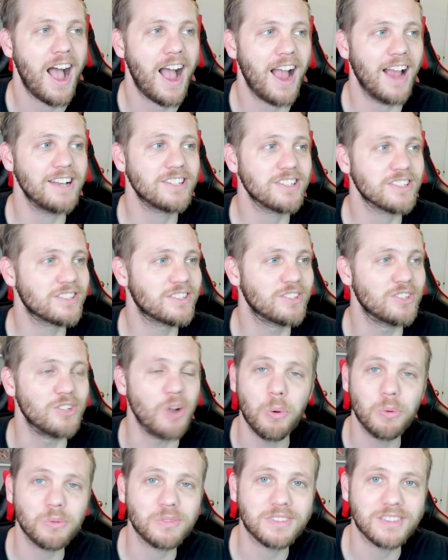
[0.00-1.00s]
I just
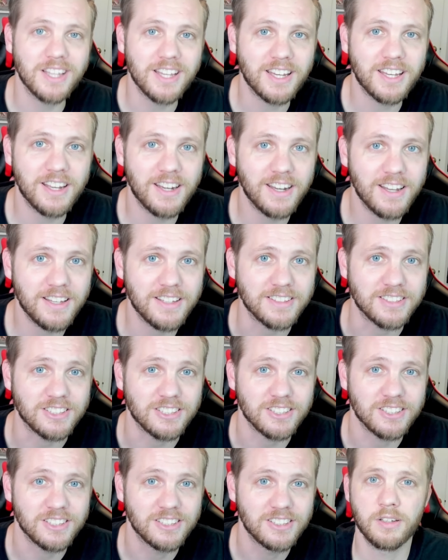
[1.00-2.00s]
don't think it
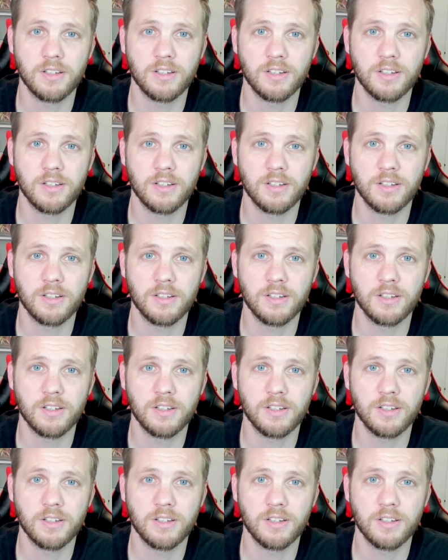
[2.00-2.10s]
is.